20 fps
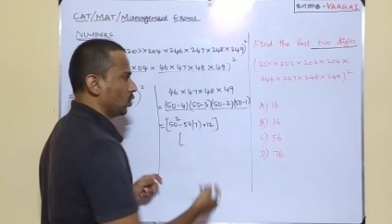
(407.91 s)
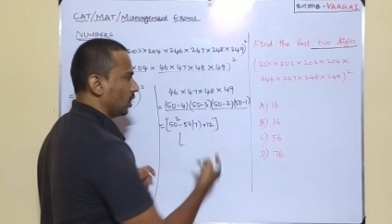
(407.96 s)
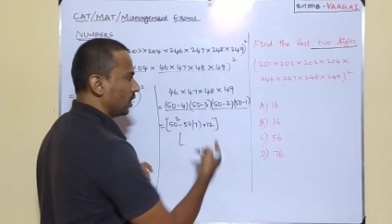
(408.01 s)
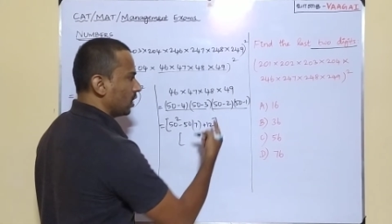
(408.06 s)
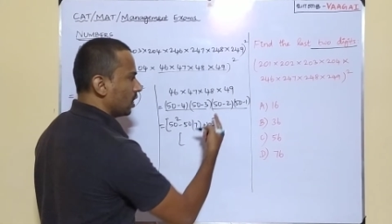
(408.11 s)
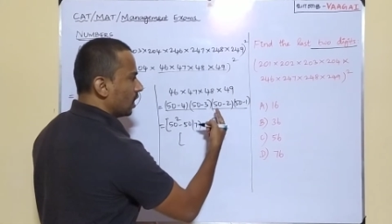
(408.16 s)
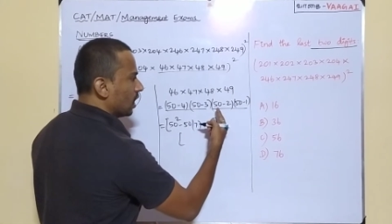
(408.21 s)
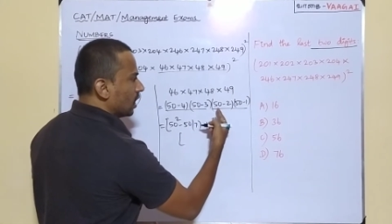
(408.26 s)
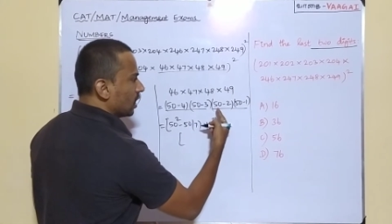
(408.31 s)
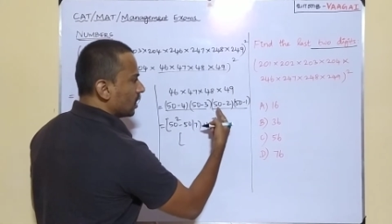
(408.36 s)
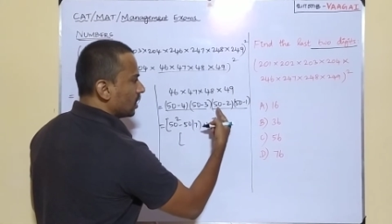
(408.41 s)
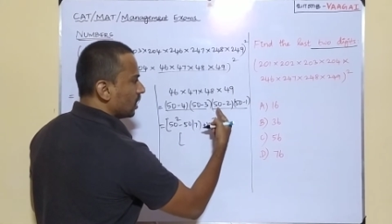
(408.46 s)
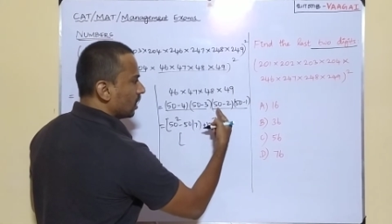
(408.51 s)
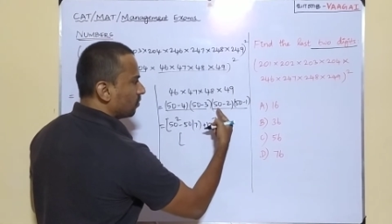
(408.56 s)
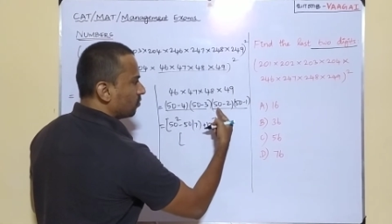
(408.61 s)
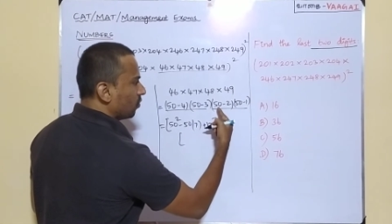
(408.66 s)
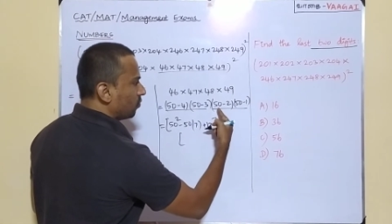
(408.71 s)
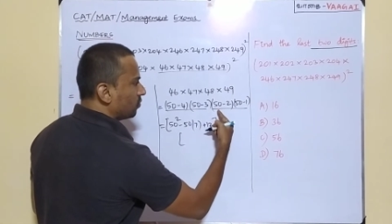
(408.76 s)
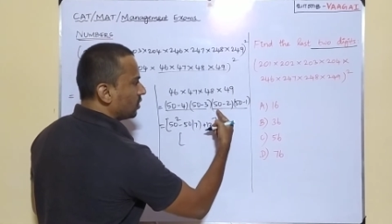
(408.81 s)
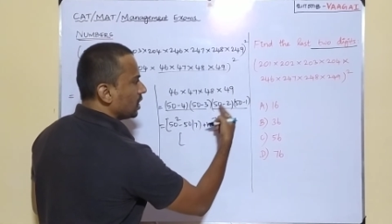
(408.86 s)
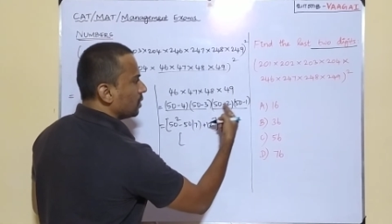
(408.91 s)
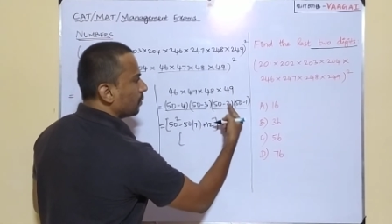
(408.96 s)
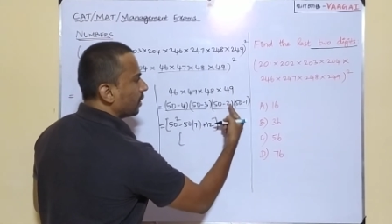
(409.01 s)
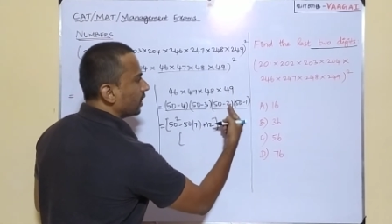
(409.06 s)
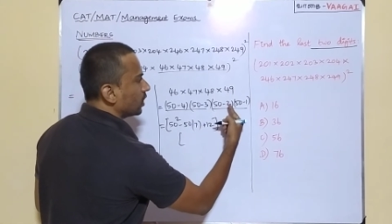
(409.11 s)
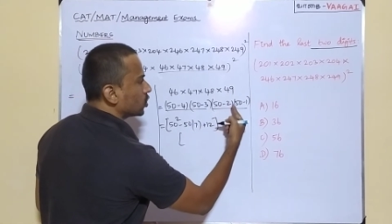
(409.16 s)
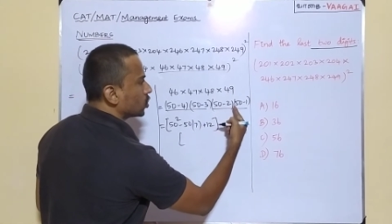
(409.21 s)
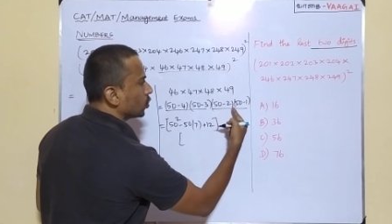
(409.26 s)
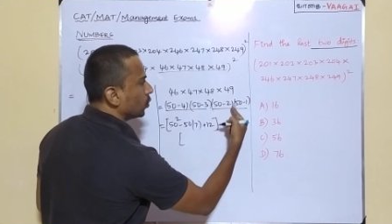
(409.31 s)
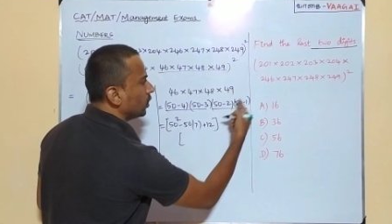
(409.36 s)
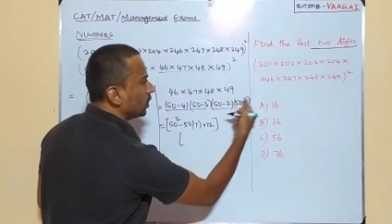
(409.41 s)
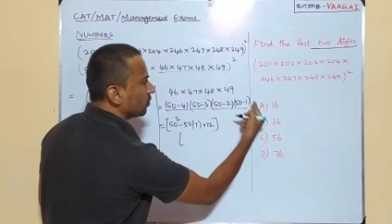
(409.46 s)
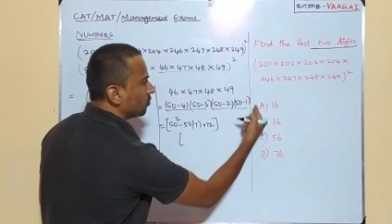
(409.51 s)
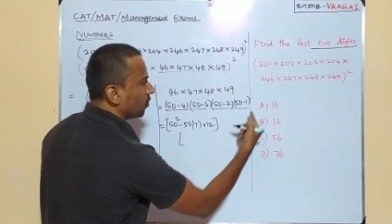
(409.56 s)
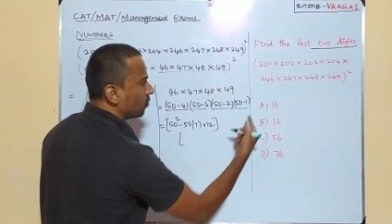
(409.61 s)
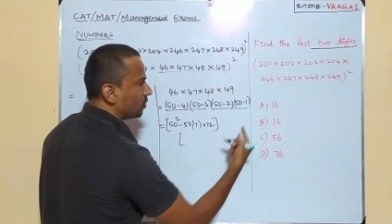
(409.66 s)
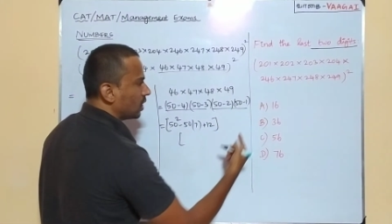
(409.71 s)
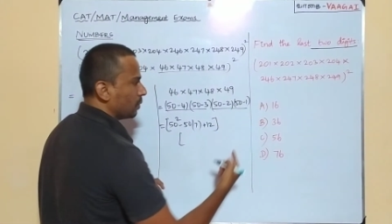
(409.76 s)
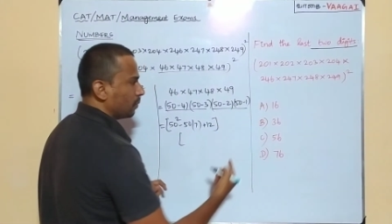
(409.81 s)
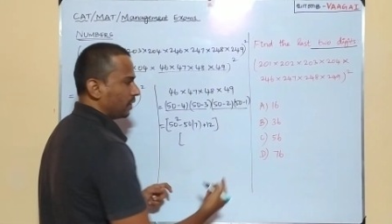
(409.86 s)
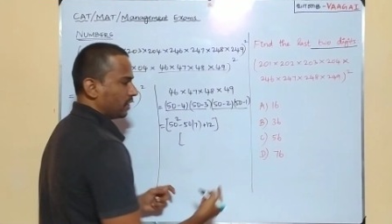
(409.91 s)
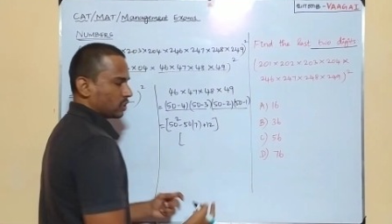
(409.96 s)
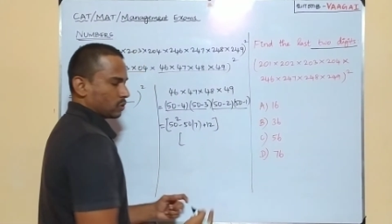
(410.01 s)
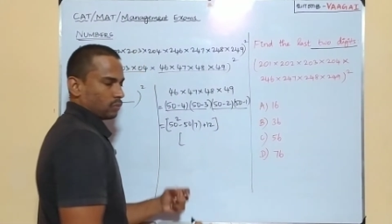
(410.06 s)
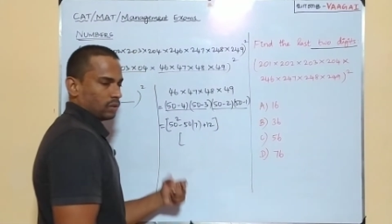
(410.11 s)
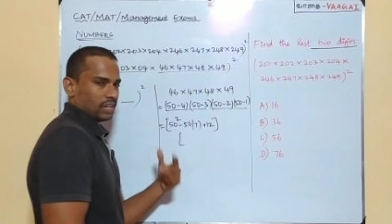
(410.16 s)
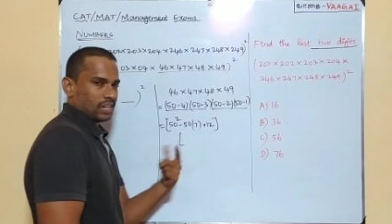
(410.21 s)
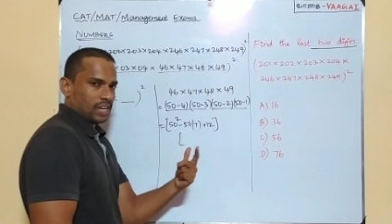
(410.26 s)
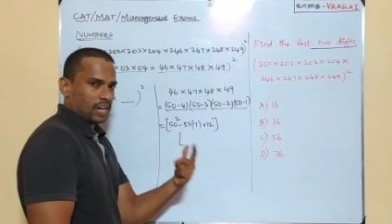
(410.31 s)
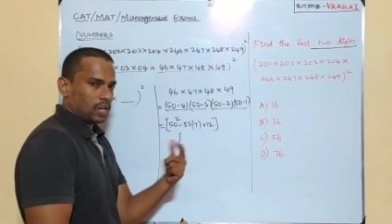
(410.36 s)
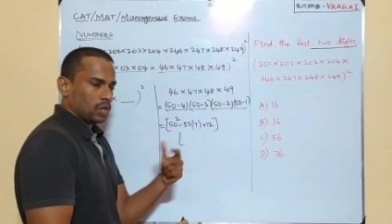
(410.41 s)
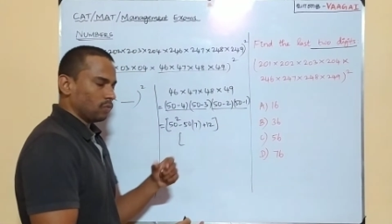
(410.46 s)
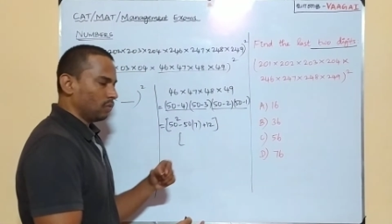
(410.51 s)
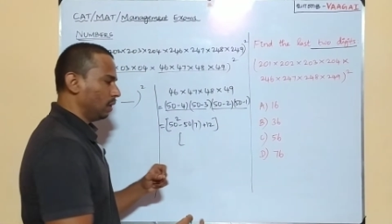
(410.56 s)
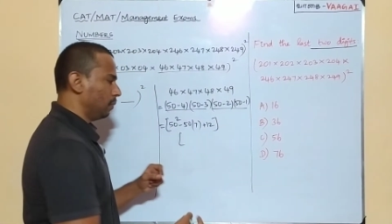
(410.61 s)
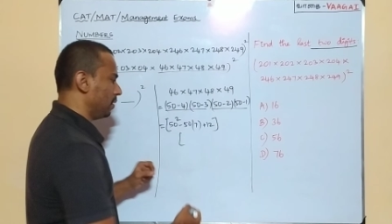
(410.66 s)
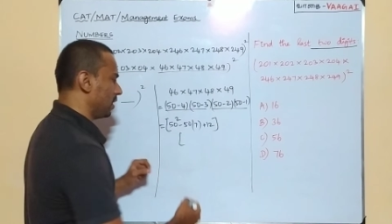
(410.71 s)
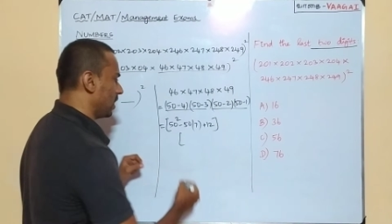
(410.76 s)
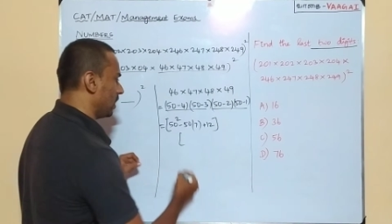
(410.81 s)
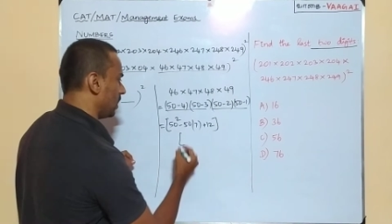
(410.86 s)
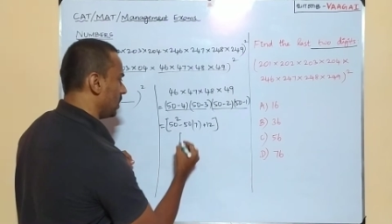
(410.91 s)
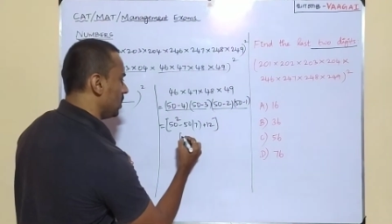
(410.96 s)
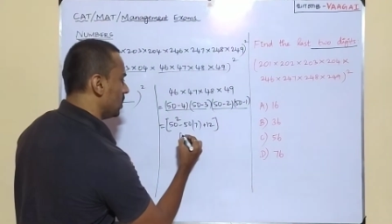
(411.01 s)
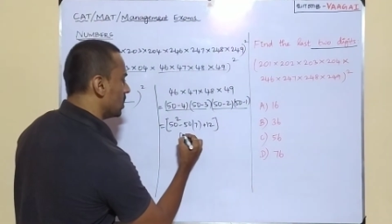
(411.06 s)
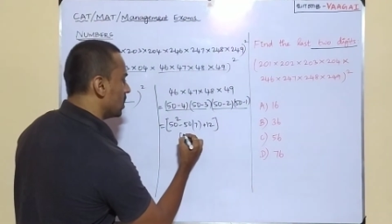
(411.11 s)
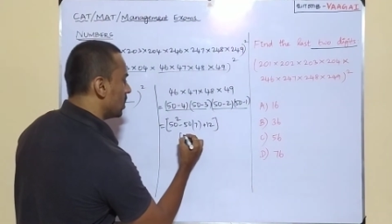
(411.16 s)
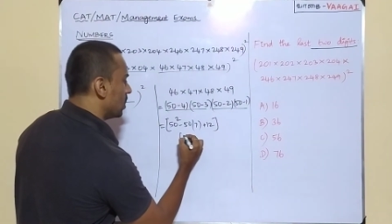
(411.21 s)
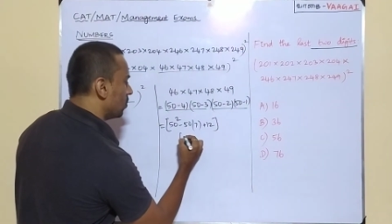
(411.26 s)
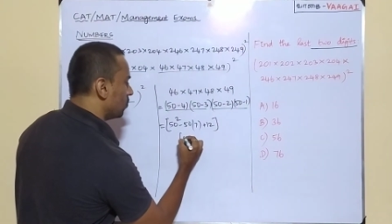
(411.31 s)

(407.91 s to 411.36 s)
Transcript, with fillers: you here 50 minus 2 into 50 minus 1, here you will be getting